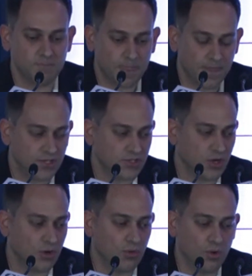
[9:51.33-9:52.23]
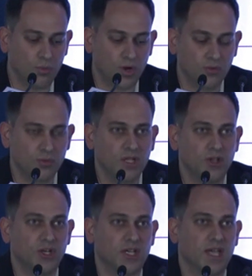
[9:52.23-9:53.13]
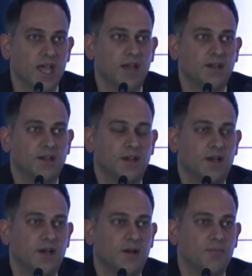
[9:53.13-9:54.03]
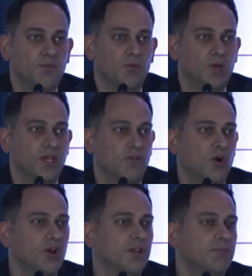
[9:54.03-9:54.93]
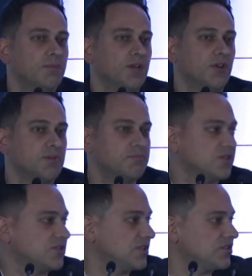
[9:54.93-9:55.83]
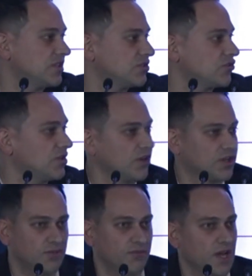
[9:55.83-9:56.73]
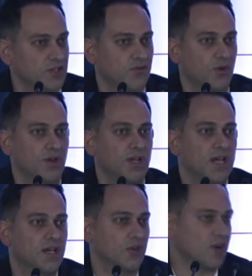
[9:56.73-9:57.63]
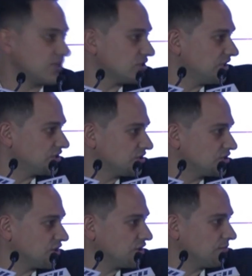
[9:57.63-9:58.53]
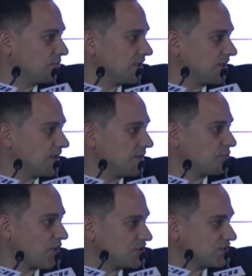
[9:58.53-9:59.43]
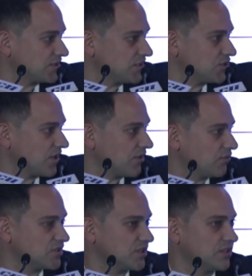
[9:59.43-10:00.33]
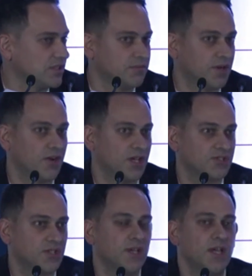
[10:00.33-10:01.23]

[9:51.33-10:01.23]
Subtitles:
So what are we looking at? we have heard in the metering business, and Sridhar can vouch for it. Congratulations on your big project that you had recently in Maharashtra.